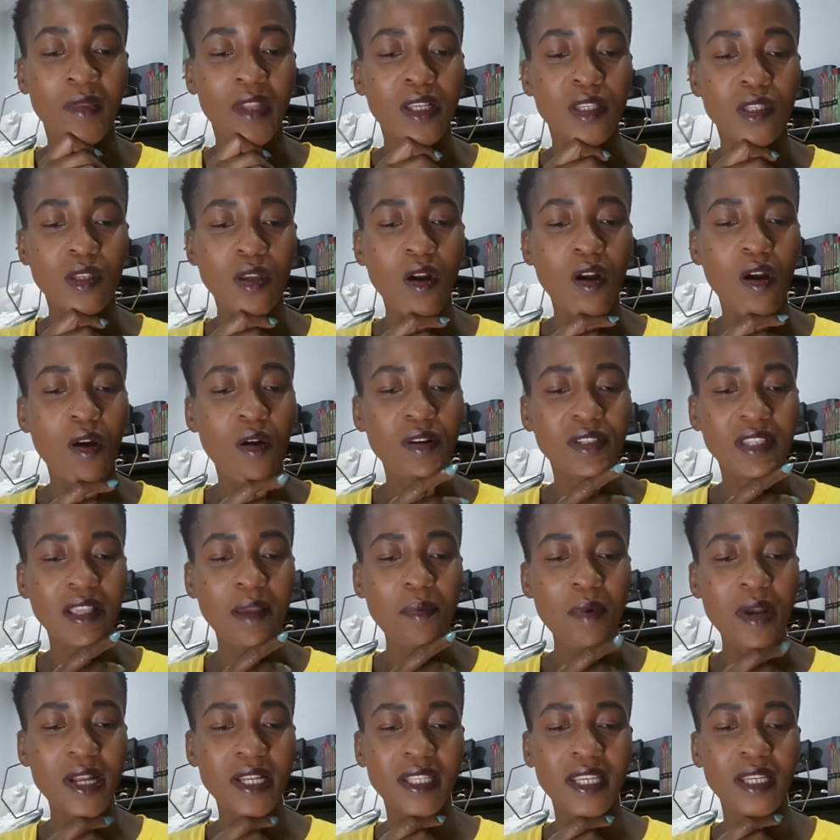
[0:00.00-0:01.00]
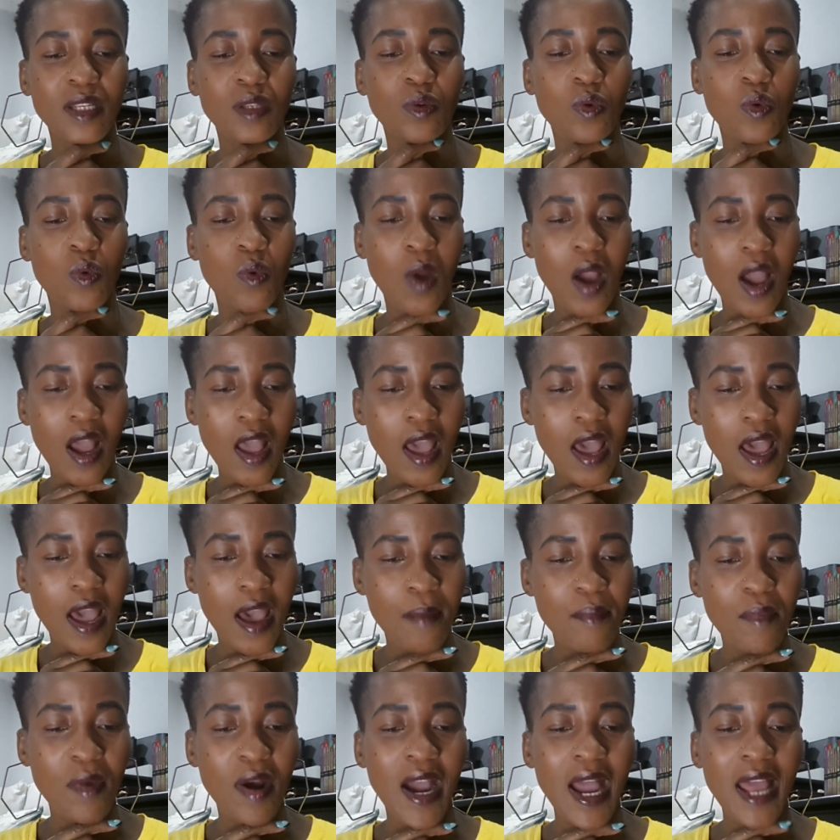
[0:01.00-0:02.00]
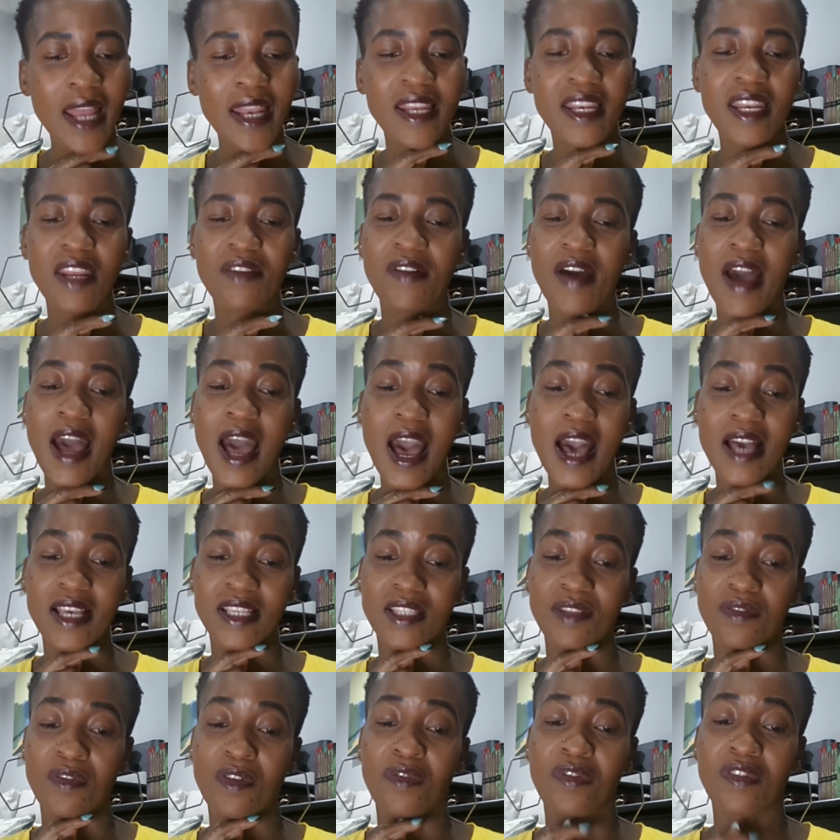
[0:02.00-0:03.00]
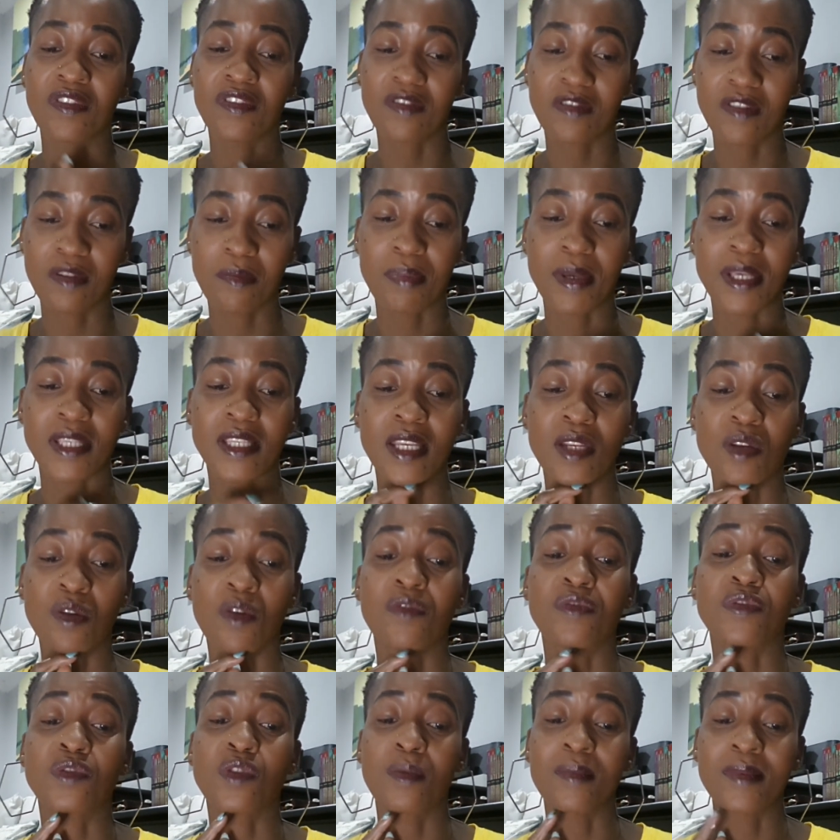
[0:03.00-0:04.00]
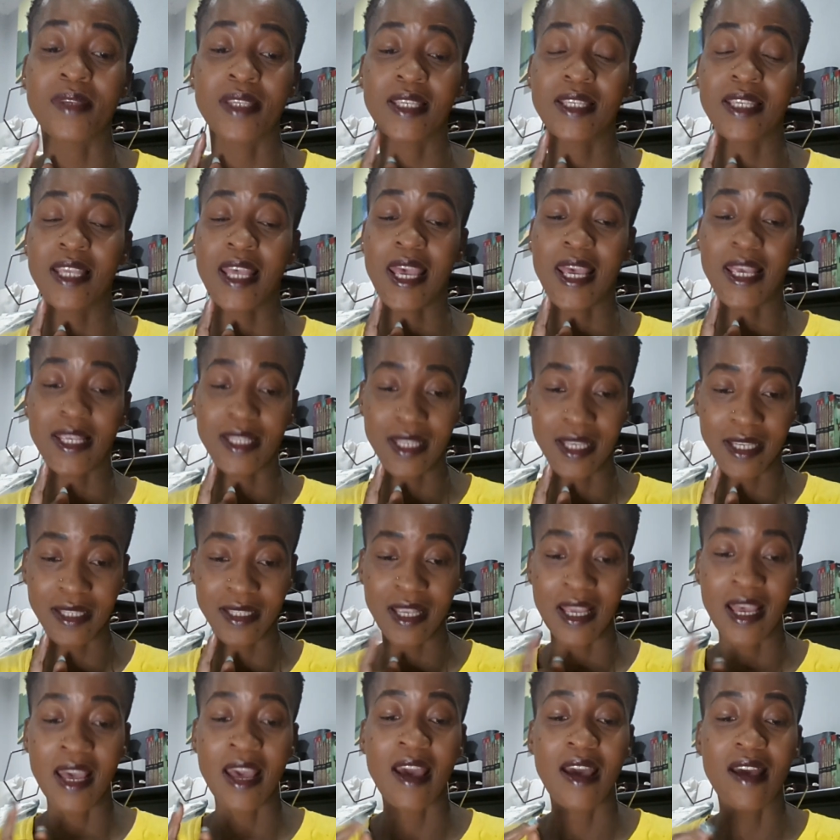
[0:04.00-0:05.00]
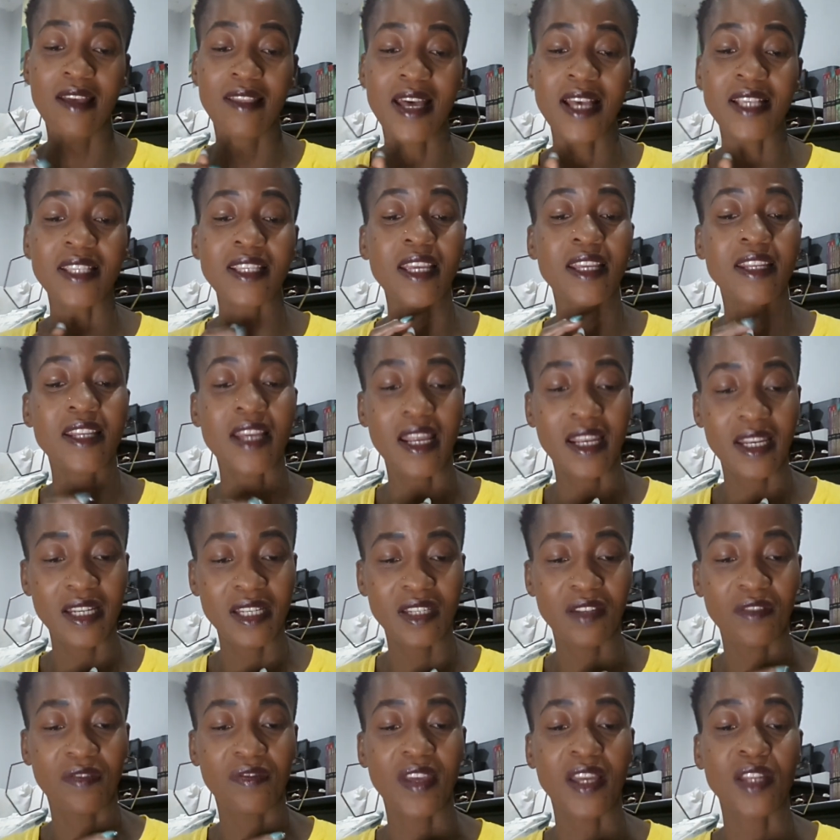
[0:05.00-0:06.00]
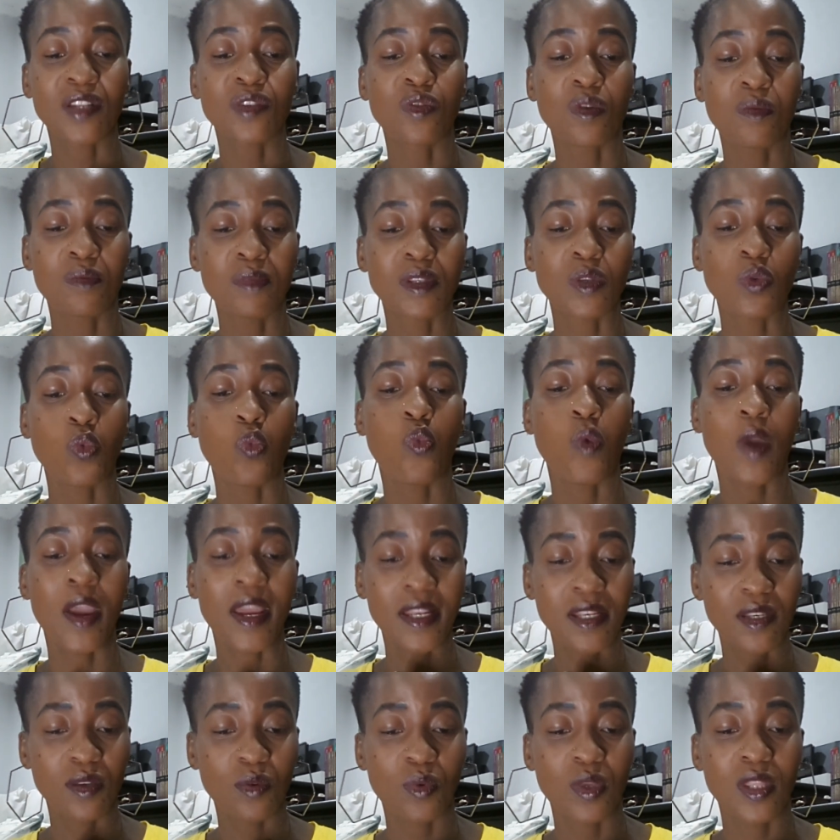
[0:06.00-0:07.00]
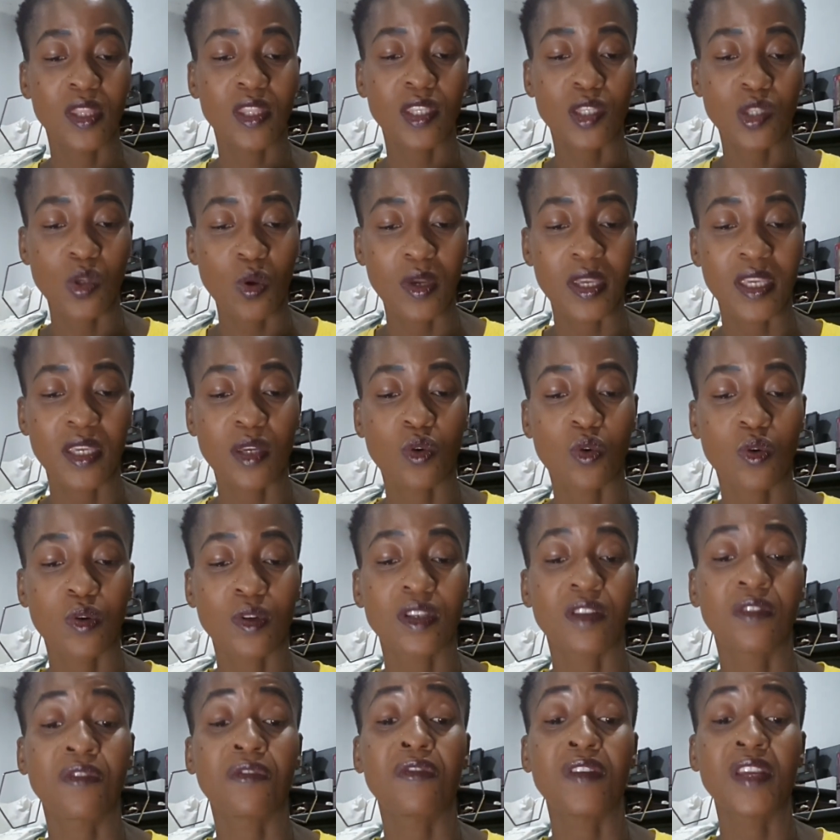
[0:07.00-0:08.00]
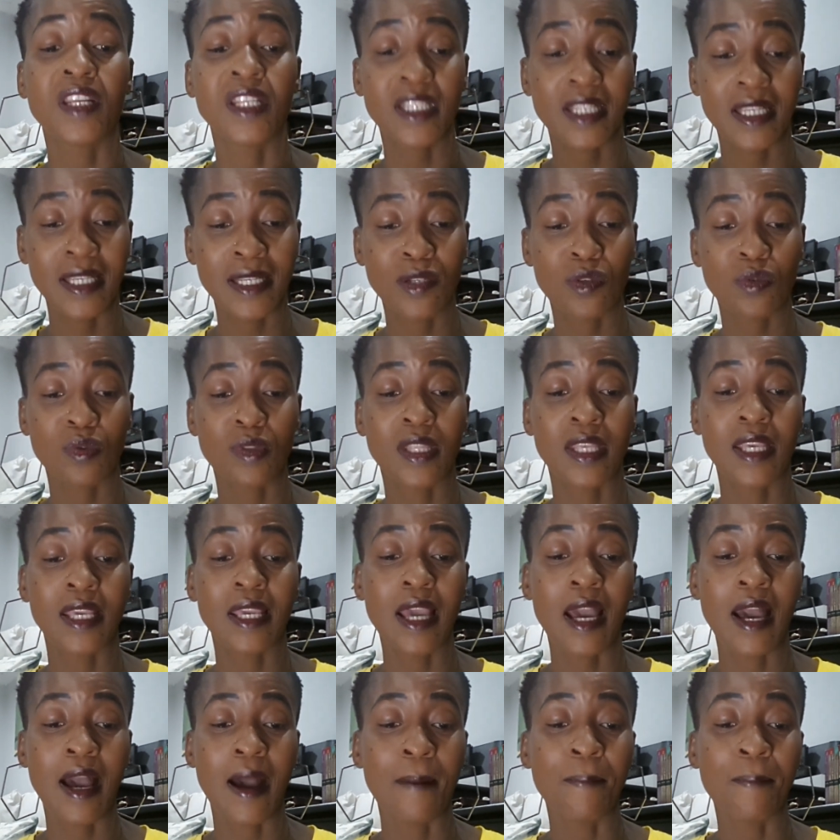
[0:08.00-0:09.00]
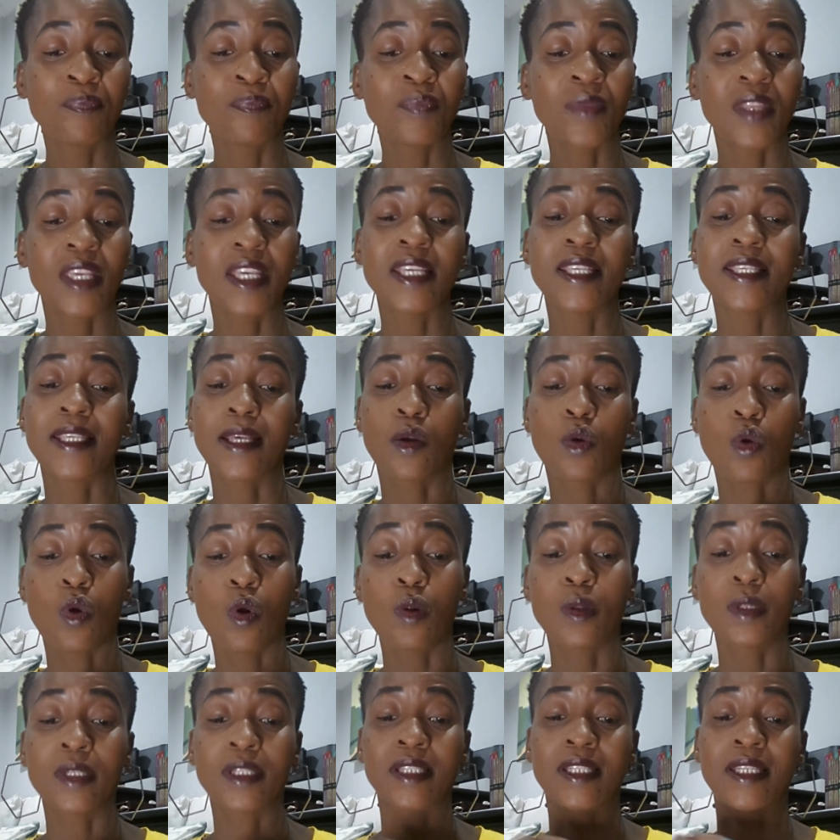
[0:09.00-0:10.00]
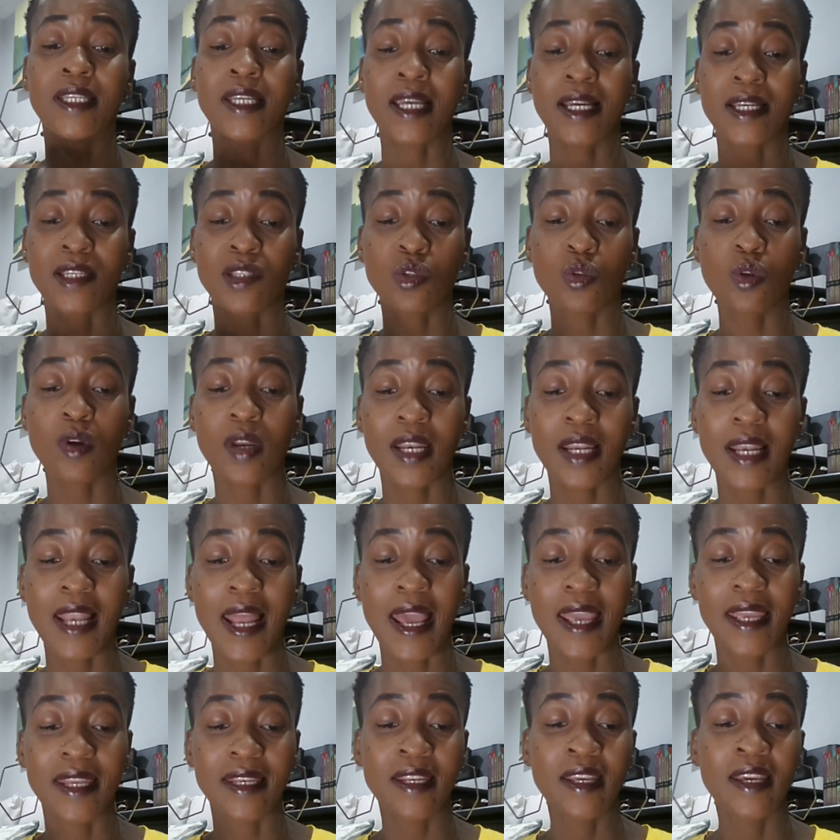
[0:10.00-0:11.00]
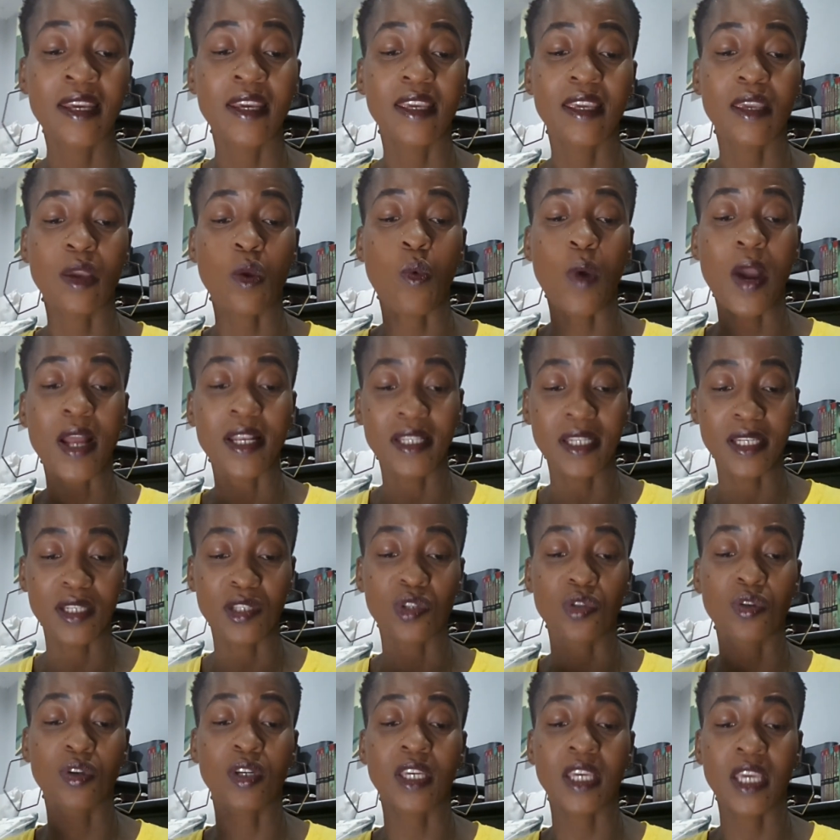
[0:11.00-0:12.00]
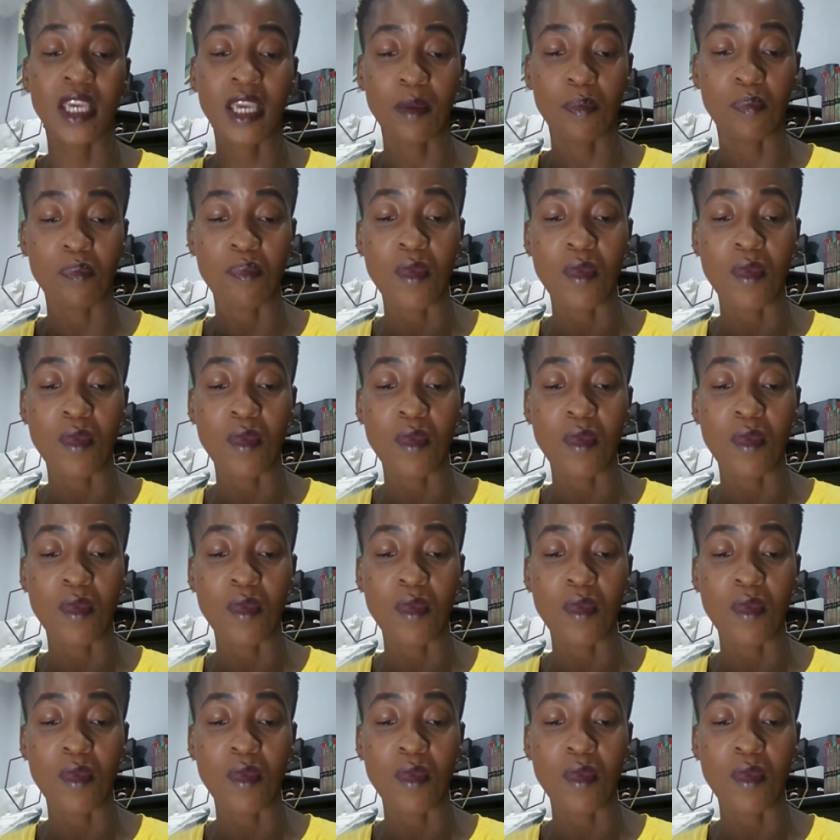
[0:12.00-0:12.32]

So someone said to Mohale never asked for 50% of Somizi's assets. That's a narrative that Somizi went with so he could fit into the he's a gold digger storyline he wanted to keep.